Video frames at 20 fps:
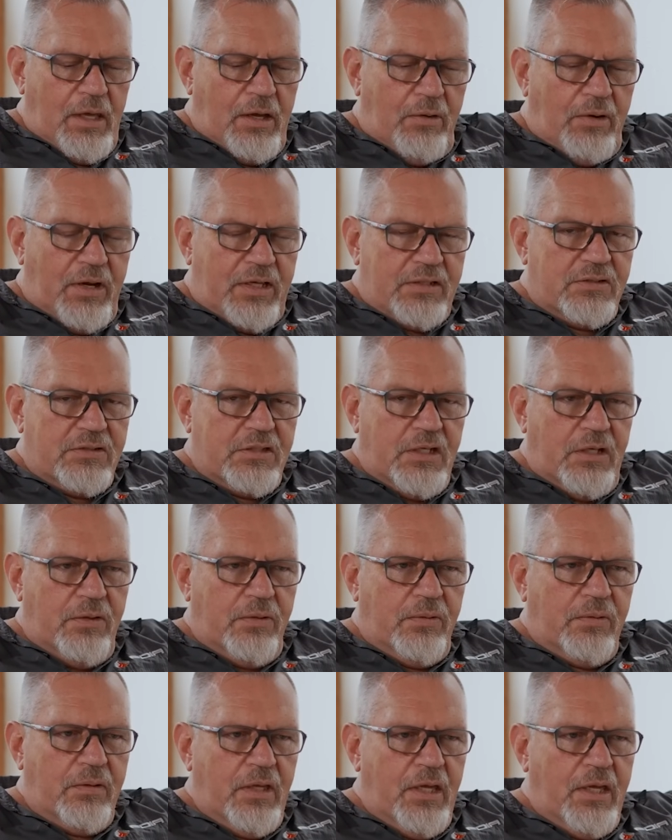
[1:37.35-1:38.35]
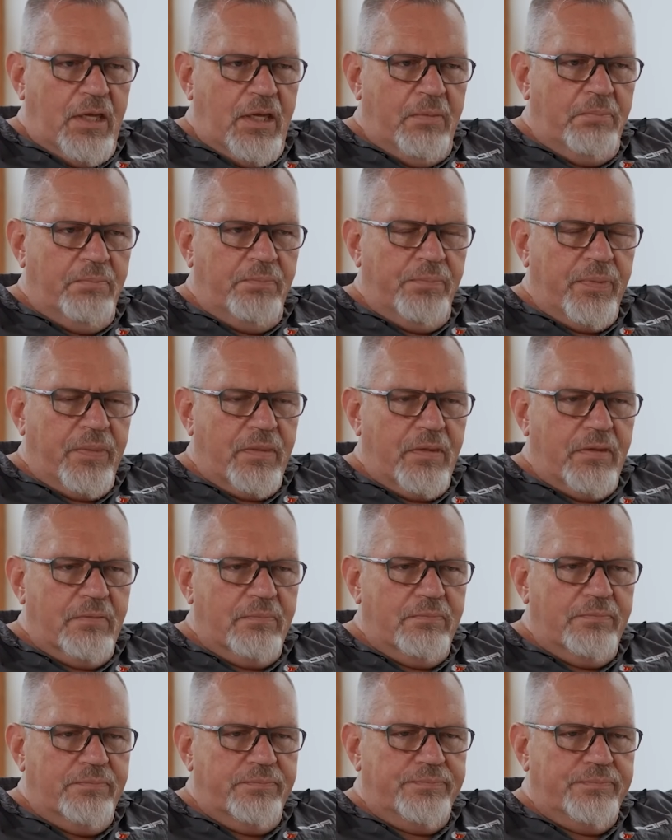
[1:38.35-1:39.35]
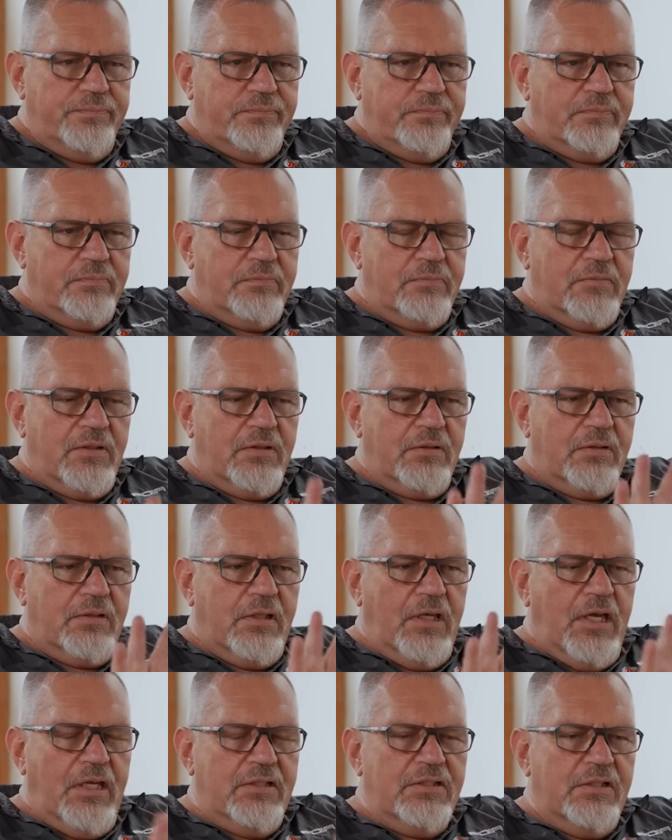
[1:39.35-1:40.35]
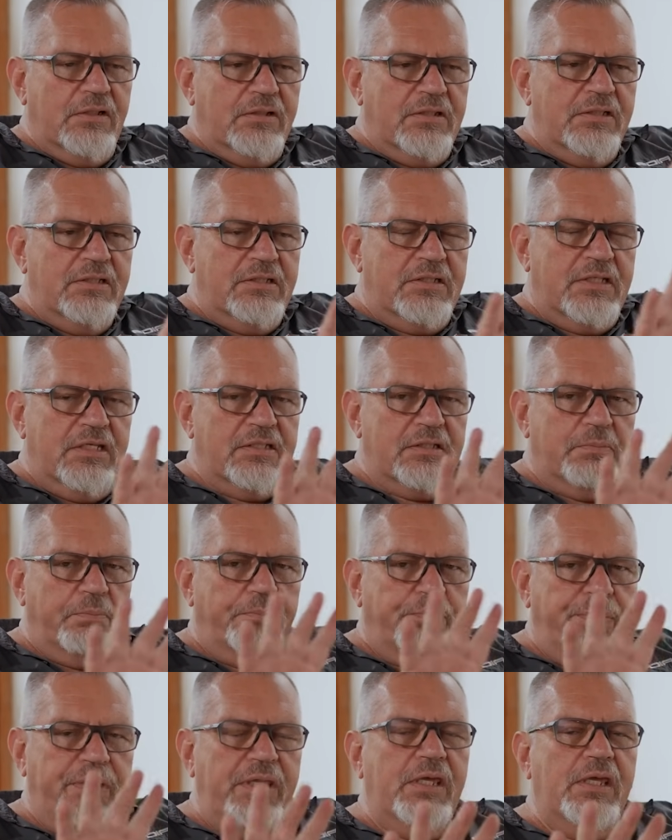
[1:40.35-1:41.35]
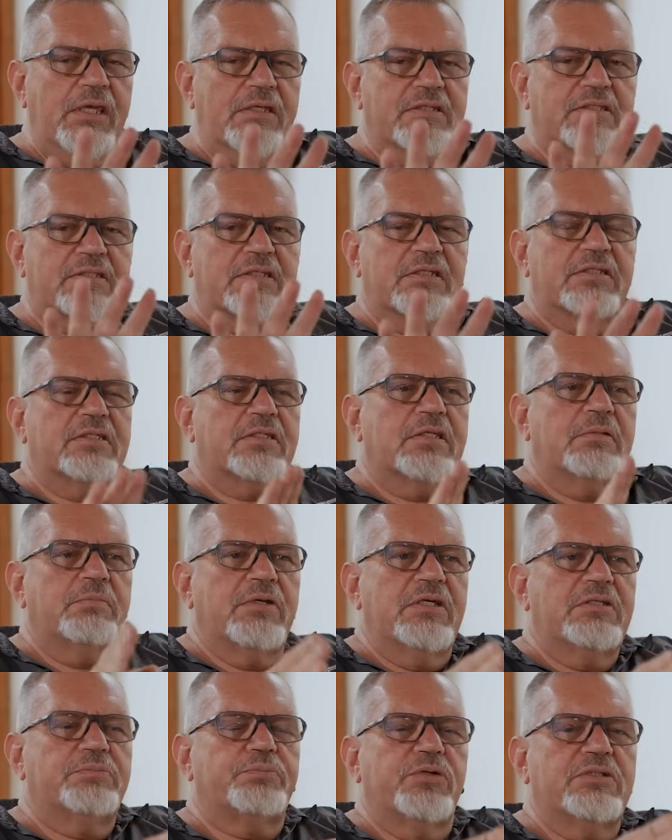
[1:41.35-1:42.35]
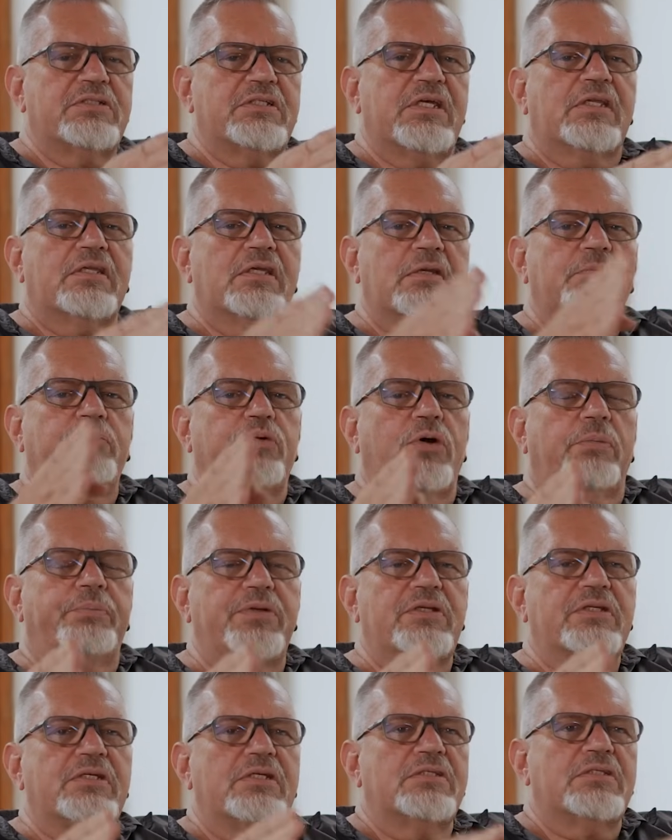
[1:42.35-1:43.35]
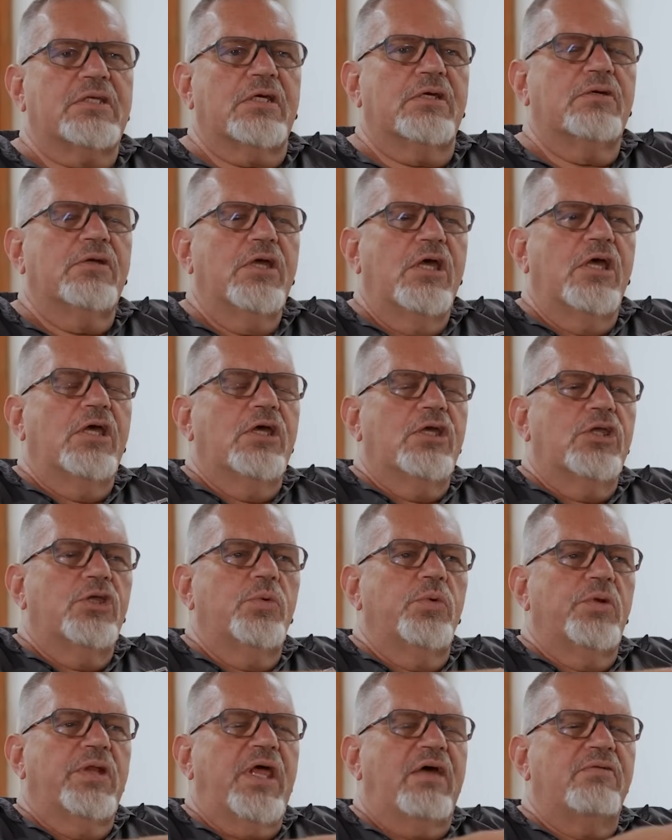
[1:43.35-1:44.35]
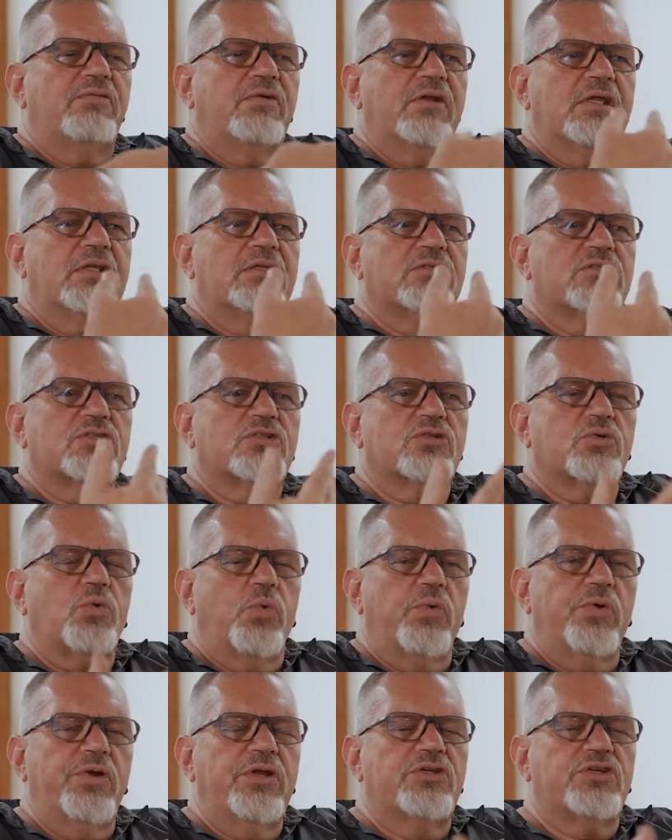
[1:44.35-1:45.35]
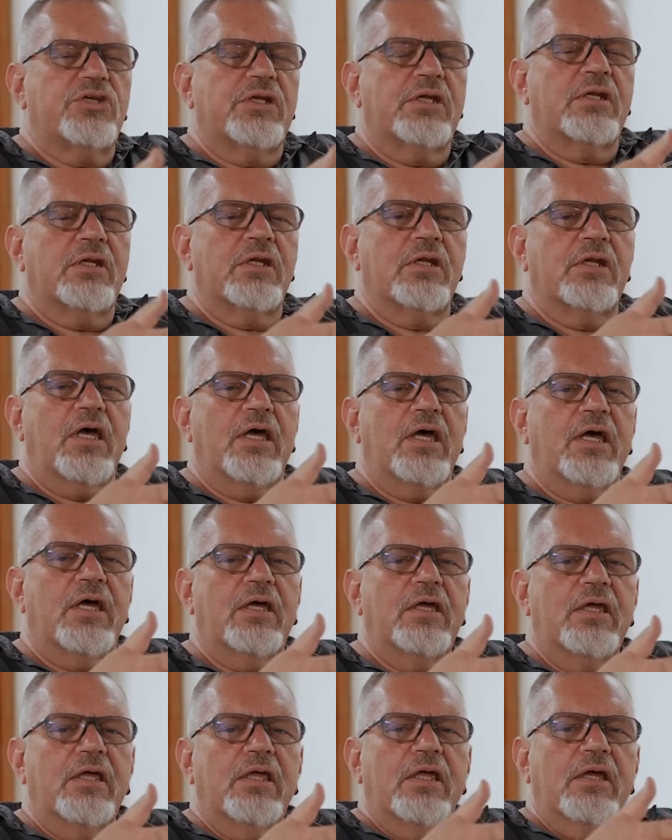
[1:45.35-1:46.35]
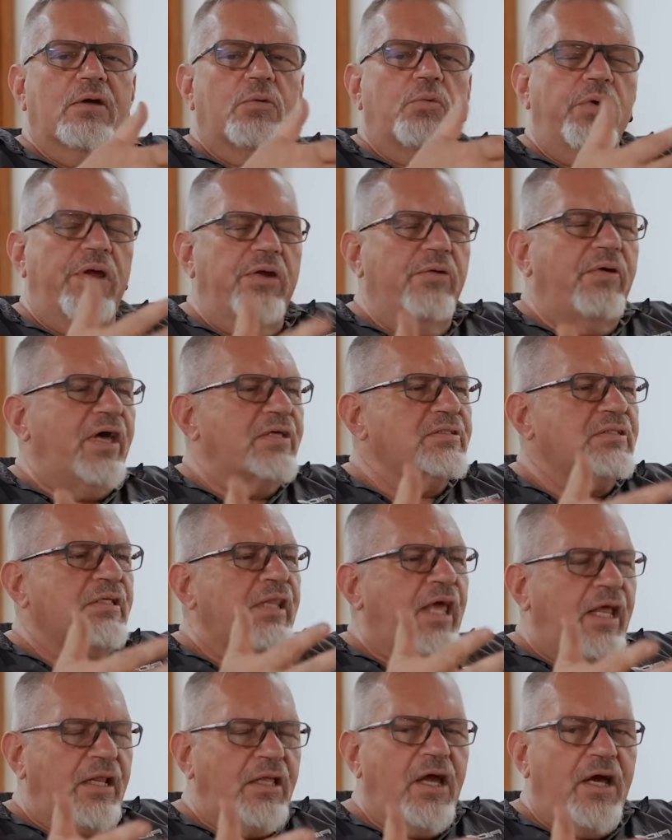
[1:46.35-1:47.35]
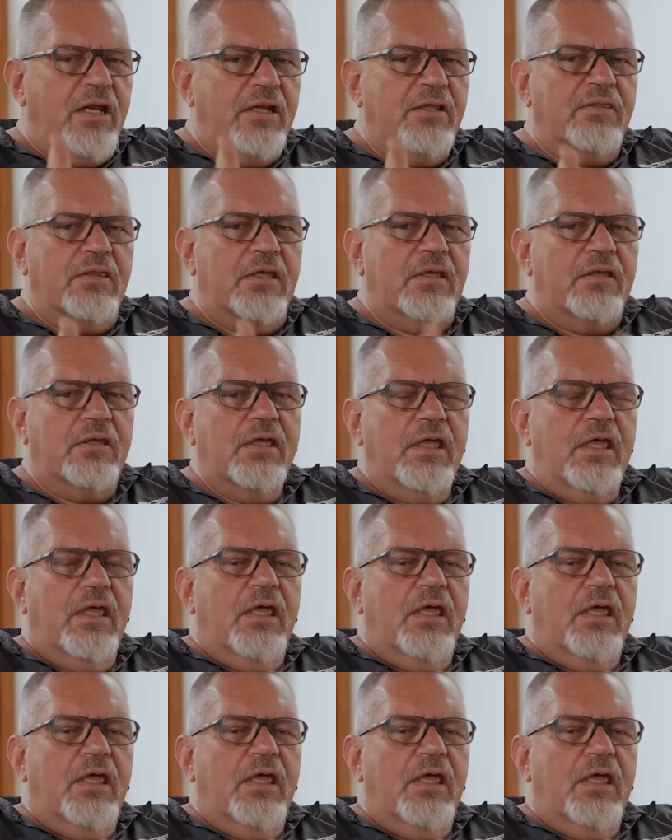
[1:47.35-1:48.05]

All right. So, um, as Hilton says, a P system is protecting property. So you would have it in storage, in uh, warehousing, that kind of thing